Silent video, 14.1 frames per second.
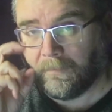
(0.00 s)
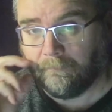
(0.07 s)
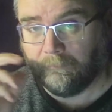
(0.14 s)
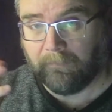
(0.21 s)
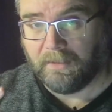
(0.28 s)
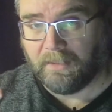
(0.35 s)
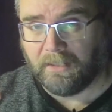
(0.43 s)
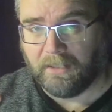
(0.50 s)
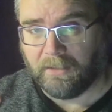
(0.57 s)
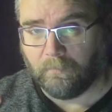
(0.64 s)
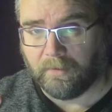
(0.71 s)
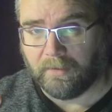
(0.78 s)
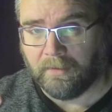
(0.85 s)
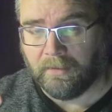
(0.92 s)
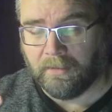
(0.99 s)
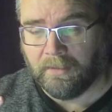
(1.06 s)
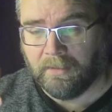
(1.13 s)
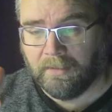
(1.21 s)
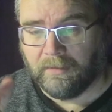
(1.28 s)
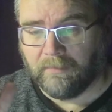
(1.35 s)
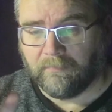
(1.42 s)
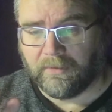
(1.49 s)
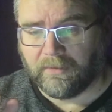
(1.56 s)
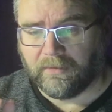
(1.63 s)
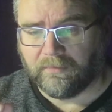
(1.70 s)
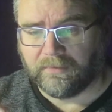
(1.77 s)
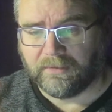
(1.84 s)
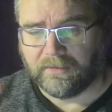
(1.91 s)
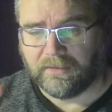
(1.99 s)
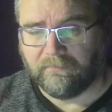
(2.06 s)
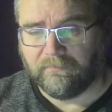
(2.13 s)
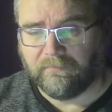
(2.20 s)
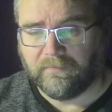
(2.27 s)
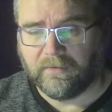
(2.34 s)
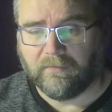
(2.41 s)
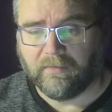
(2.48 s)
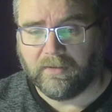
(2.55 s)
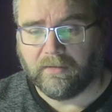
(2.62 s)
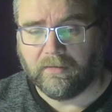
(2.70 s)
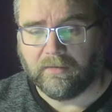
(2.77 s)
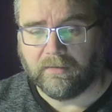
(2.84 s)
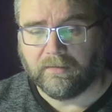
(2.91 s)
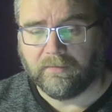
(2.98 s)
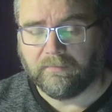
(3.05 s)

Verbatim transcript: that hardware but there is a configurator